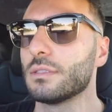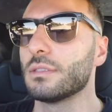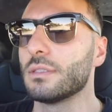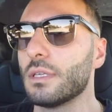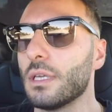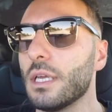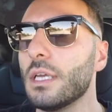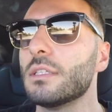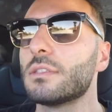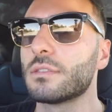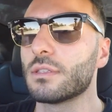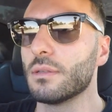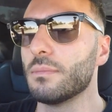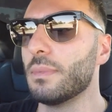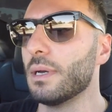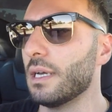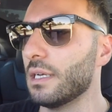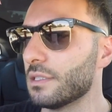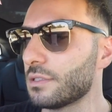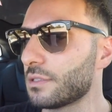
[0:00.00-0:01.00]
It's the
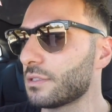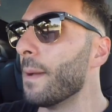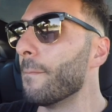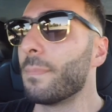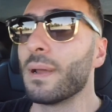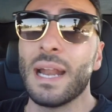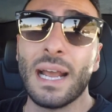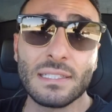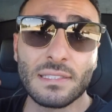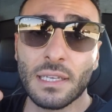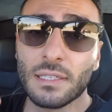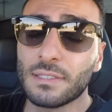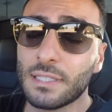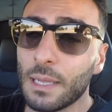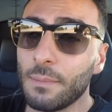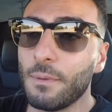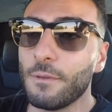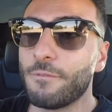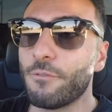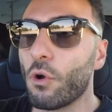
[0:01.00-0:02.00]
best. But as I
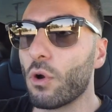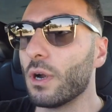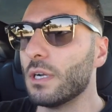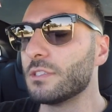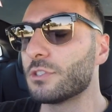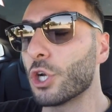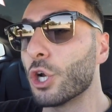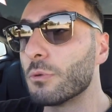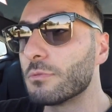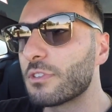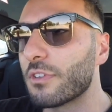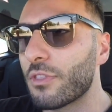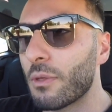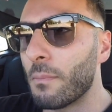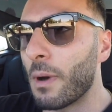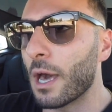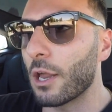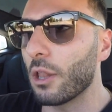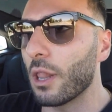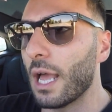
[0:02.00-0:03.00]
said before, in terms of the
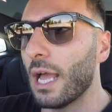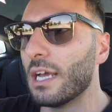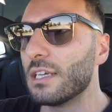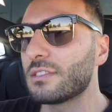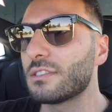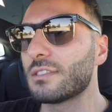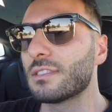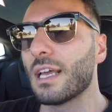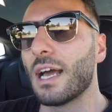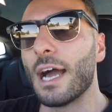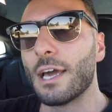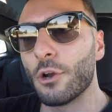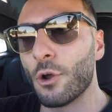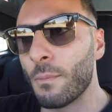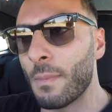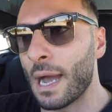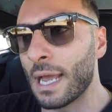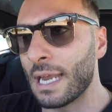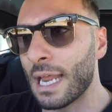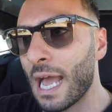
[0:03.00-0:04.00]
Model S, I don't
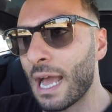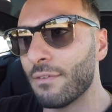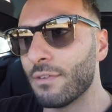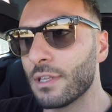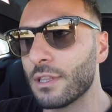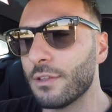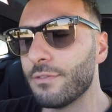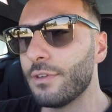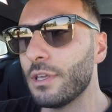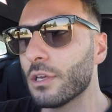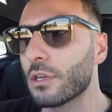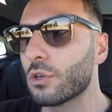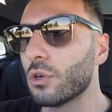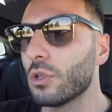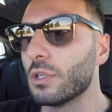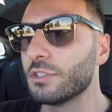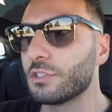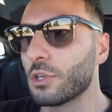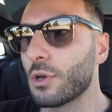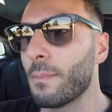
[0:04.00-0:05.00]
mind having the vehicle
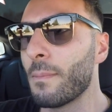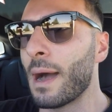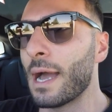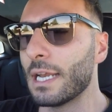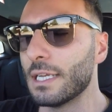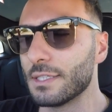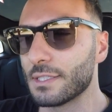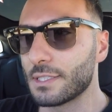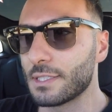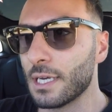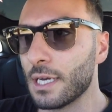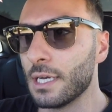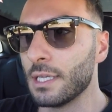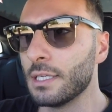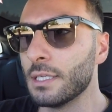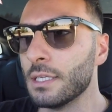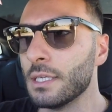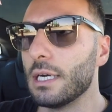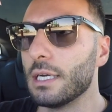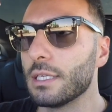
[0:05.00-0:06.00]
until mine is
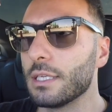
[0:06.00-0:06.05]
done.